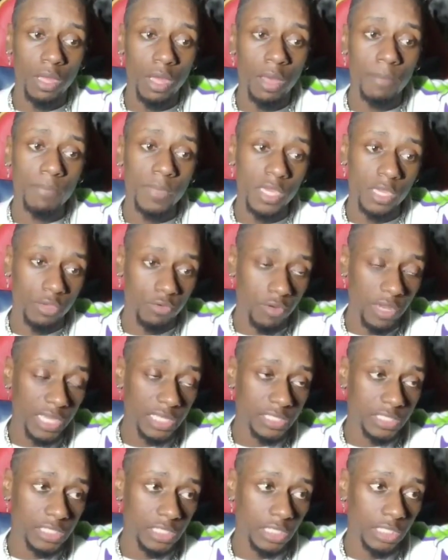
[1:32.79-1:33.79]
a
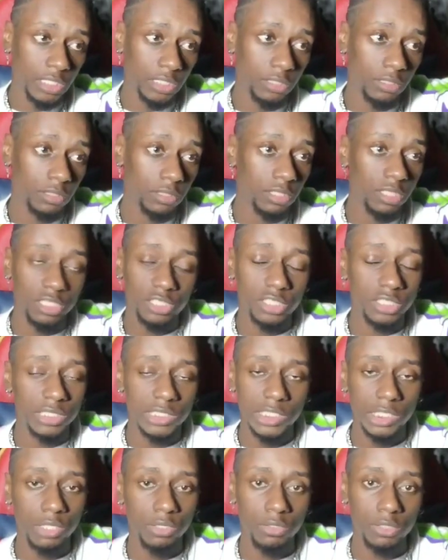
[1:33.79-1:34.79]
mid-credit scene, nothing
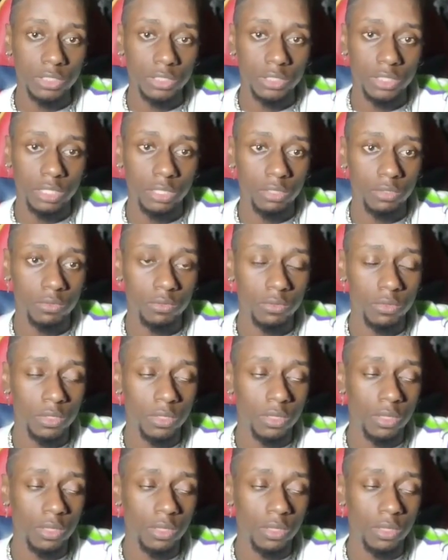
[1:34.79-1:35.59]
serious though.